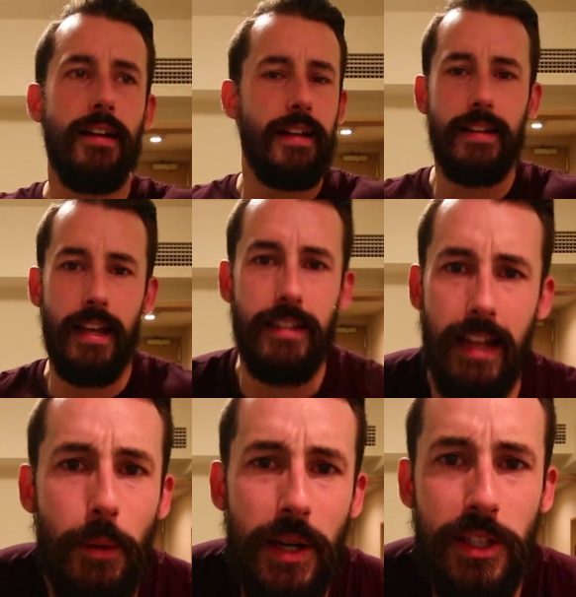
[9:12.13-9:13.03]
And
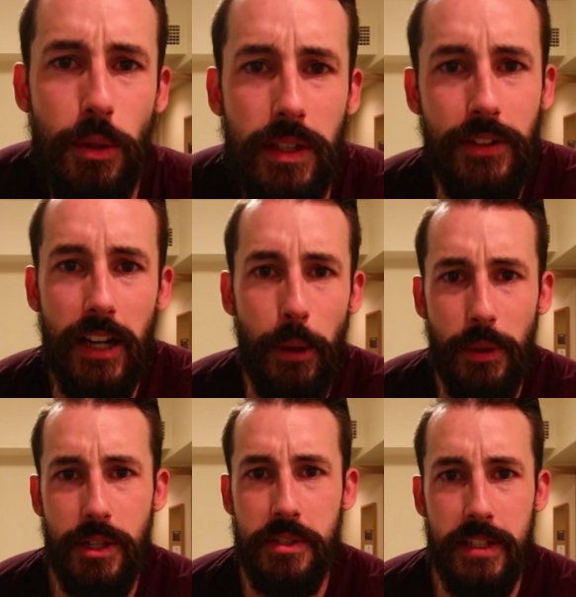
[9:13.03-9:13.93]
now I totally forget
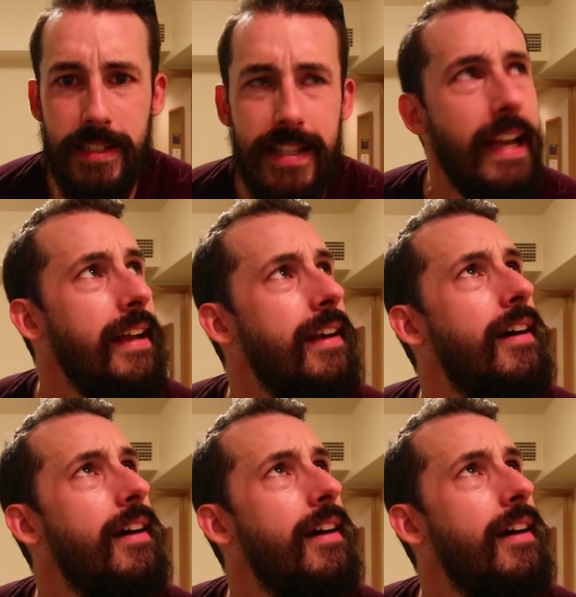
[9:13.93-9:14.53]
what I was gonna say.